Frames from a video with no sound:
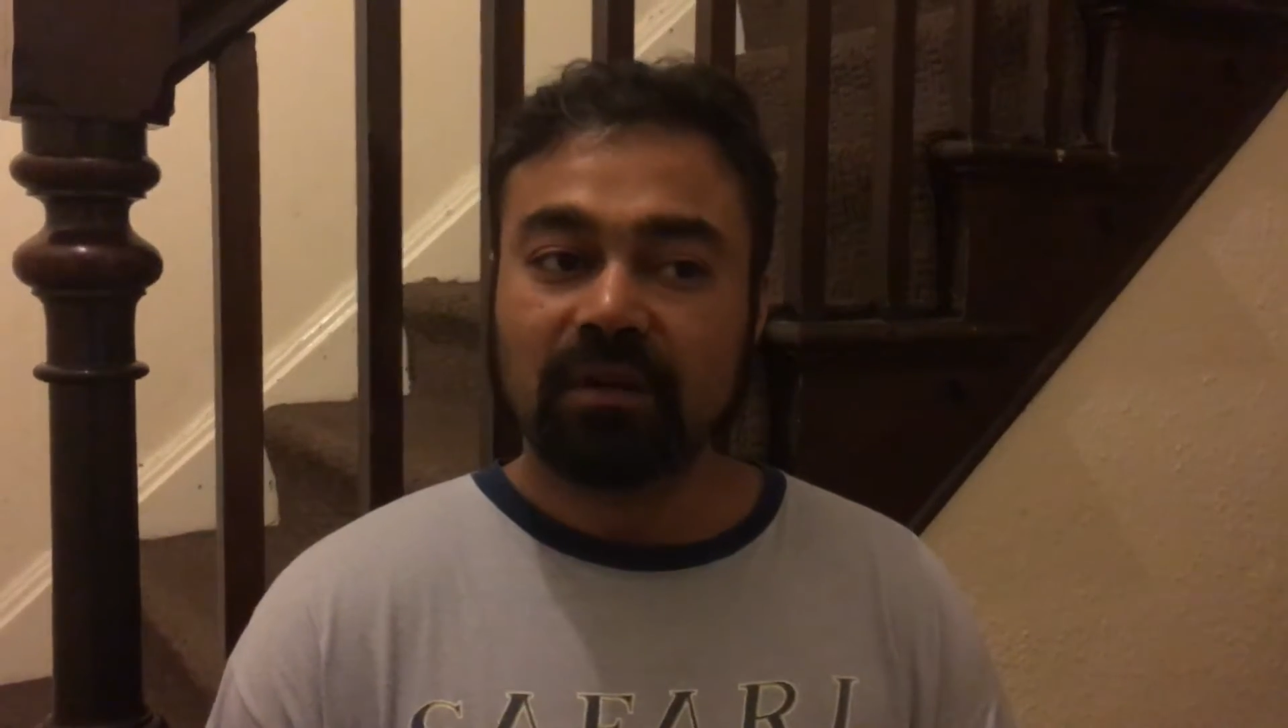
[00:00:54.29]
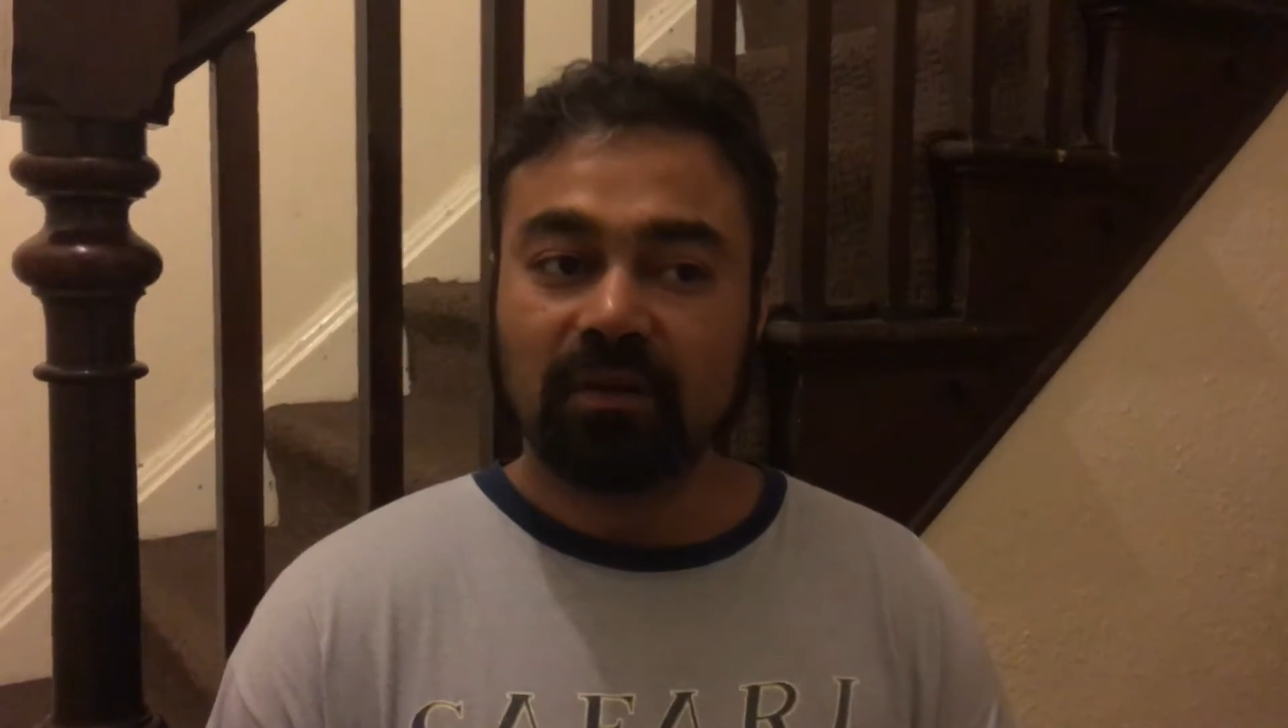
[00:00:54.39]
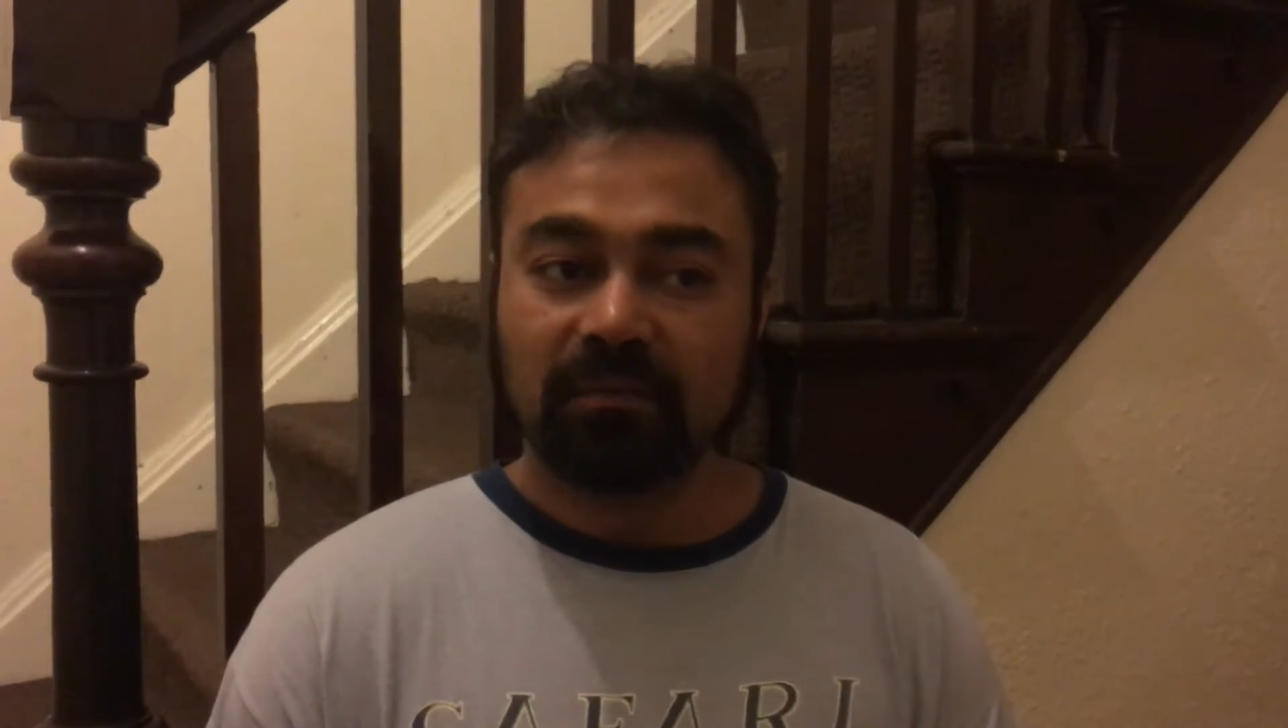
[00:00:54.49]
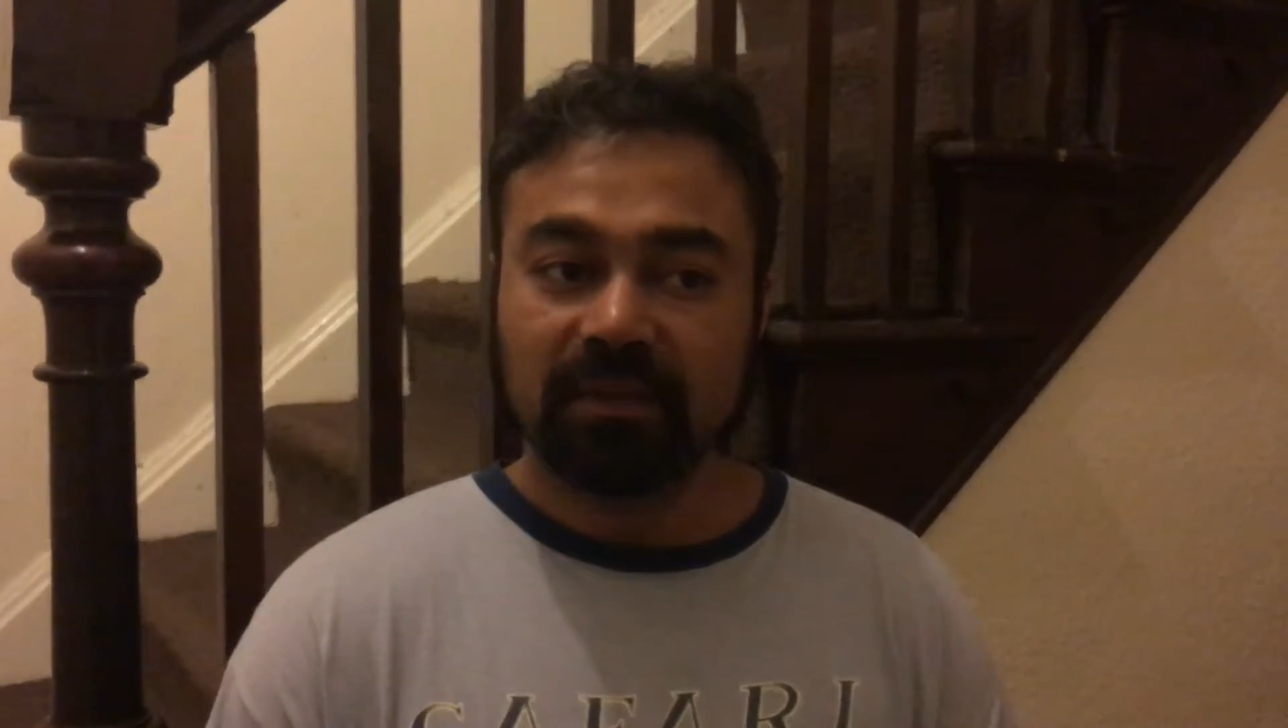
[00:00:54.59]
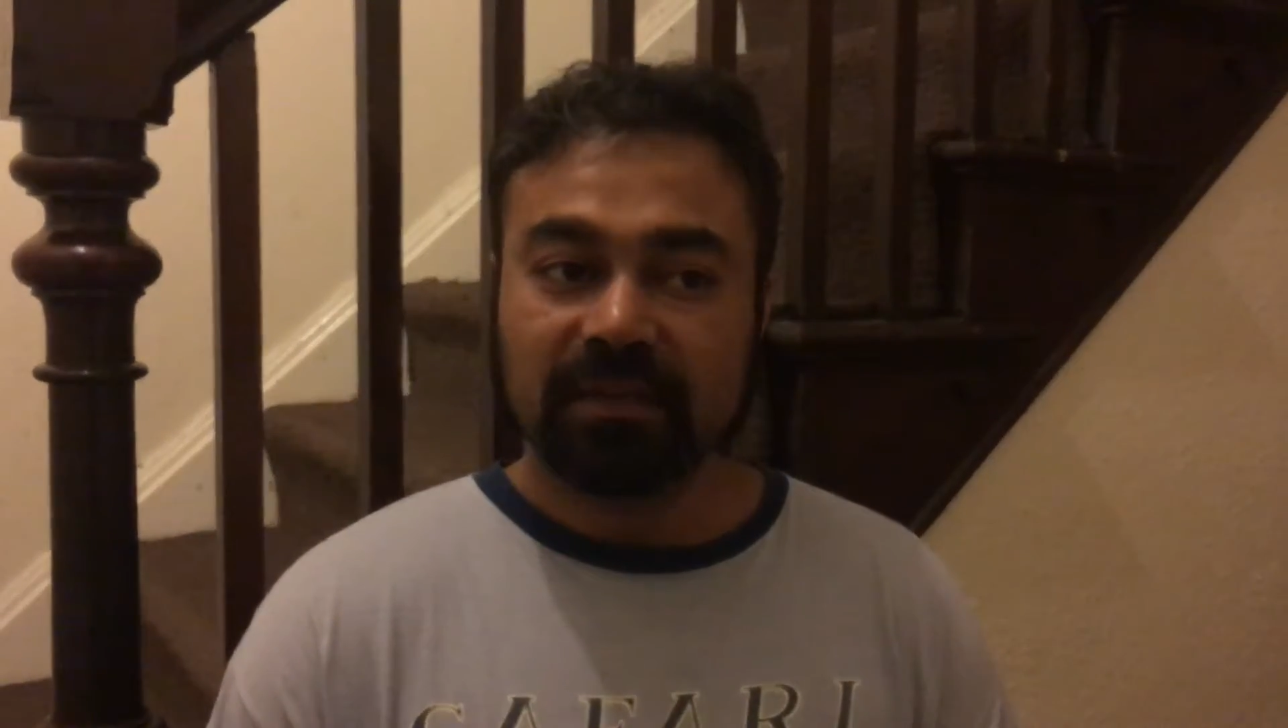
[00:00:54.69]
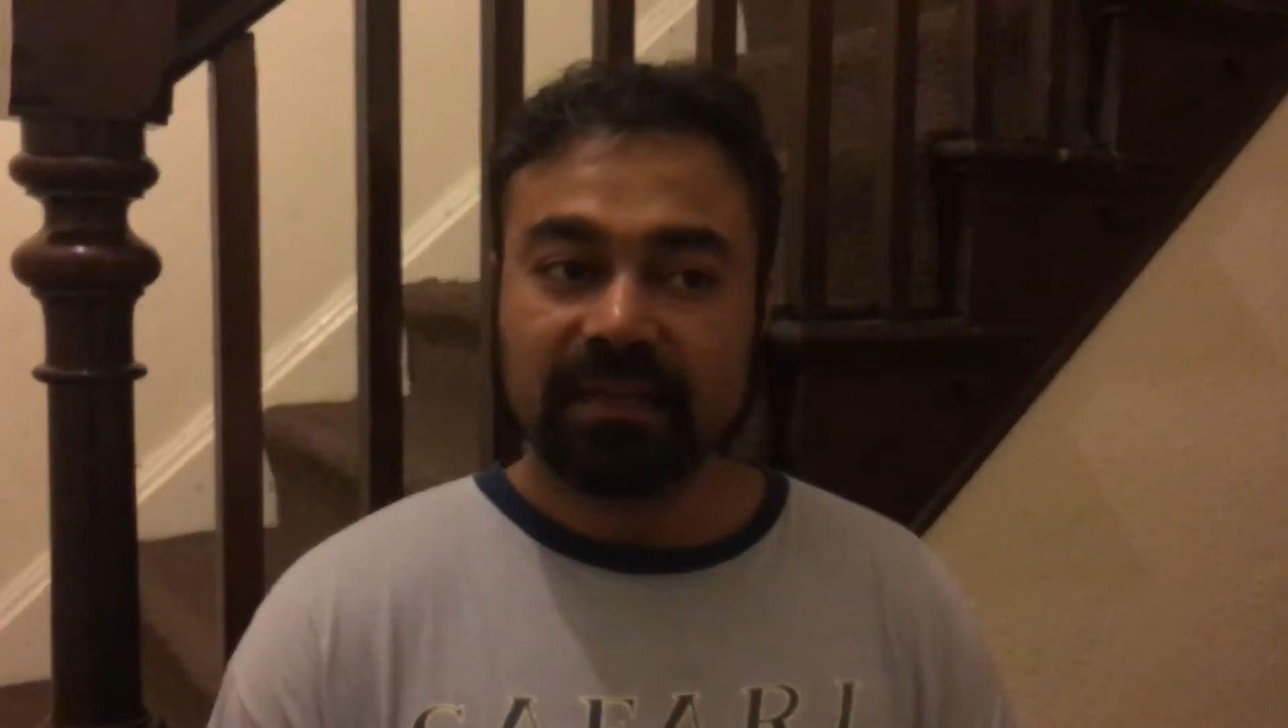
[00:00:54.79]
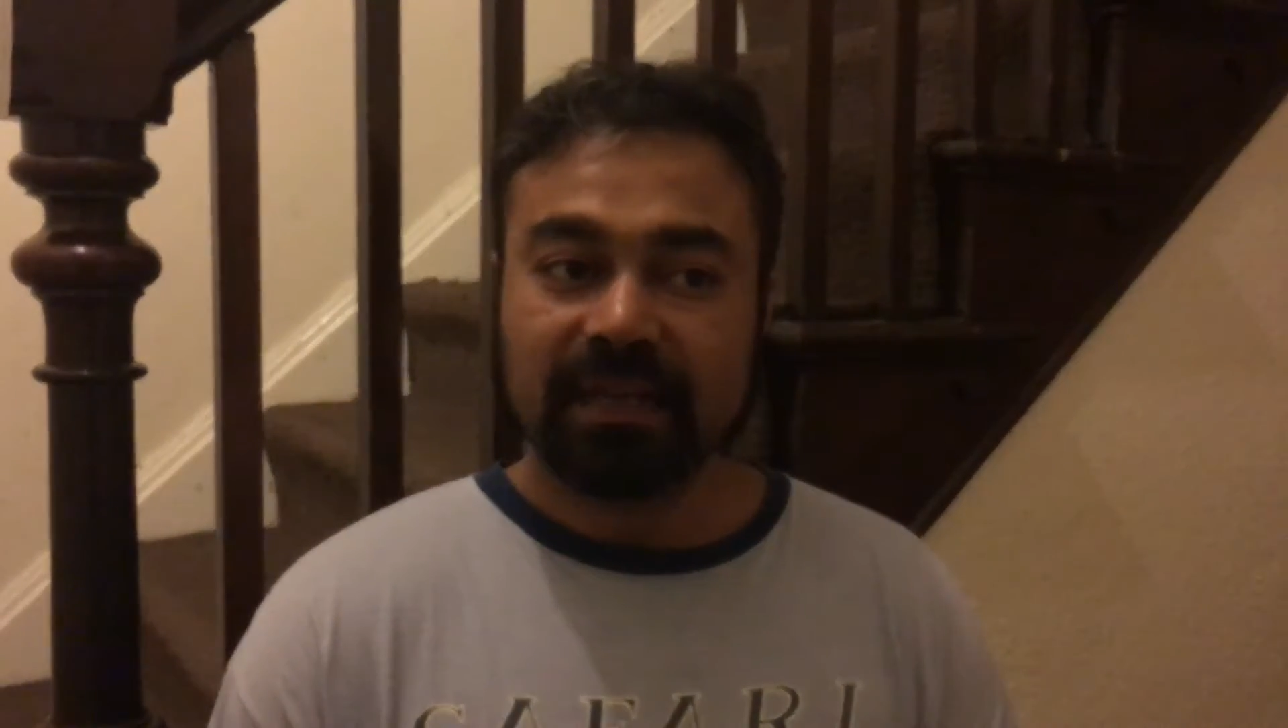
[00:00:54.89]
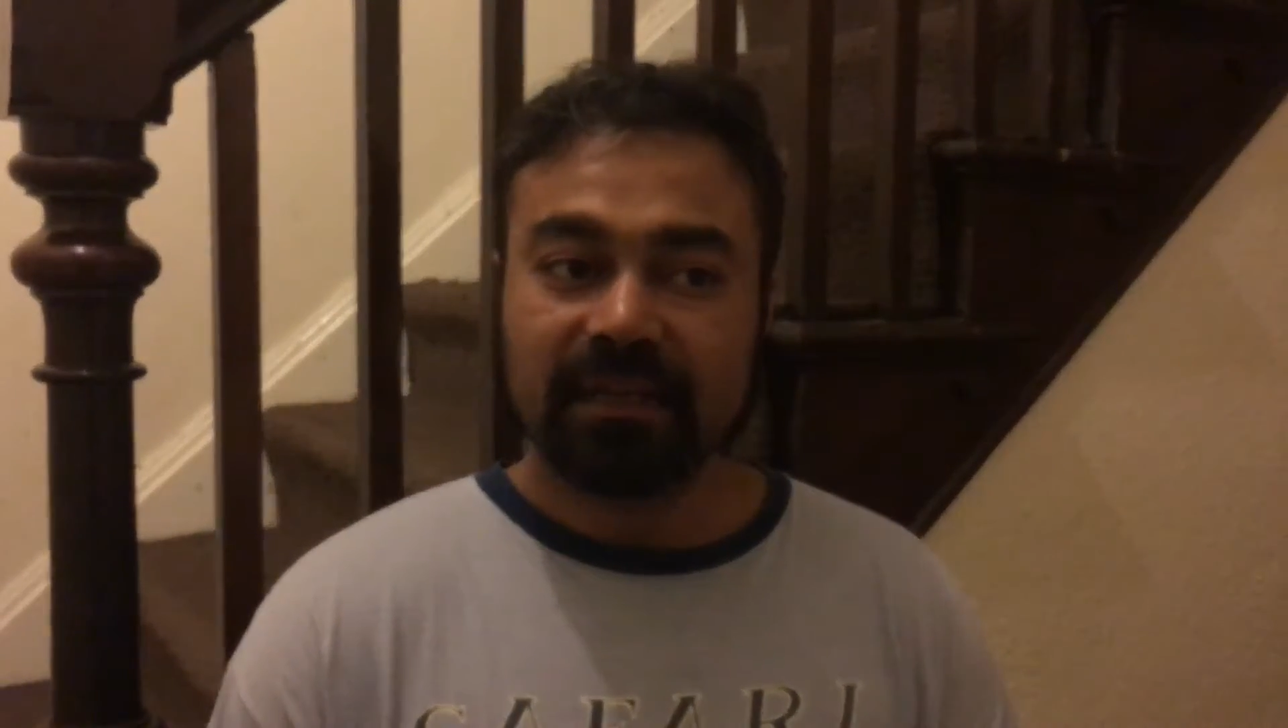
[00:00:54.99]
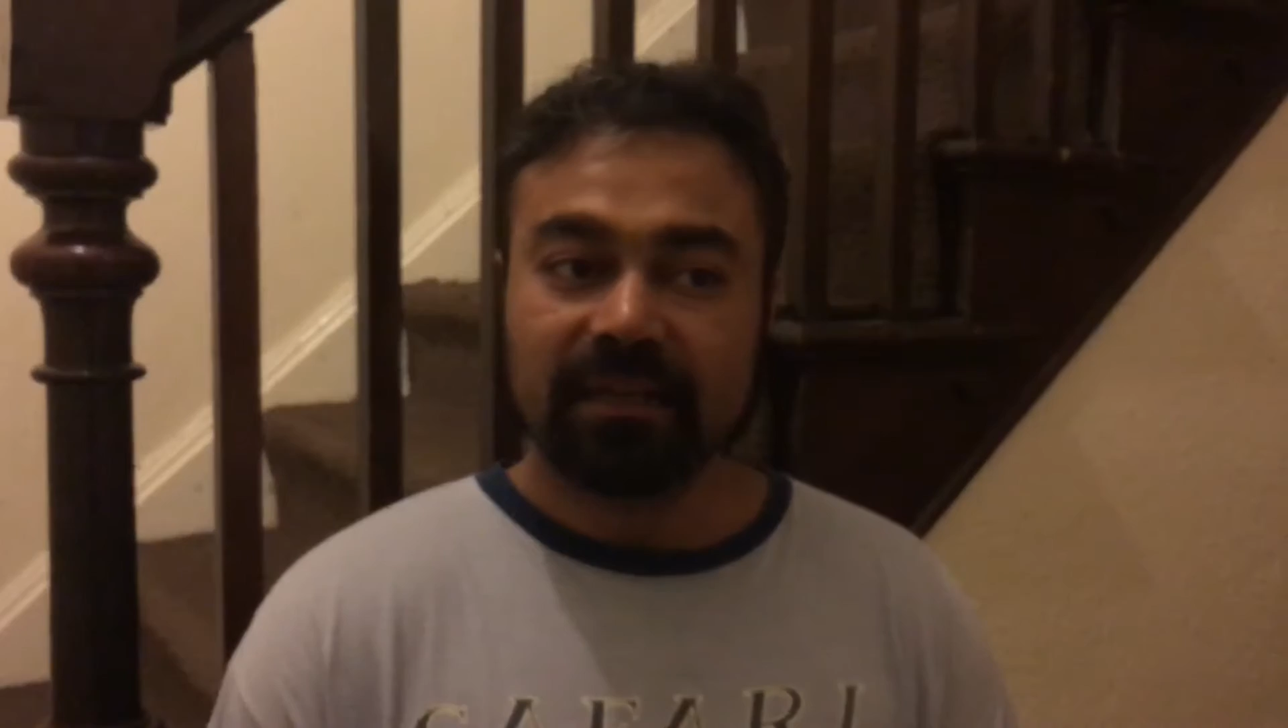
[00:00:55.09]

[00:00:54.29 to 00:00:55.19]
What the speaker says: homeless.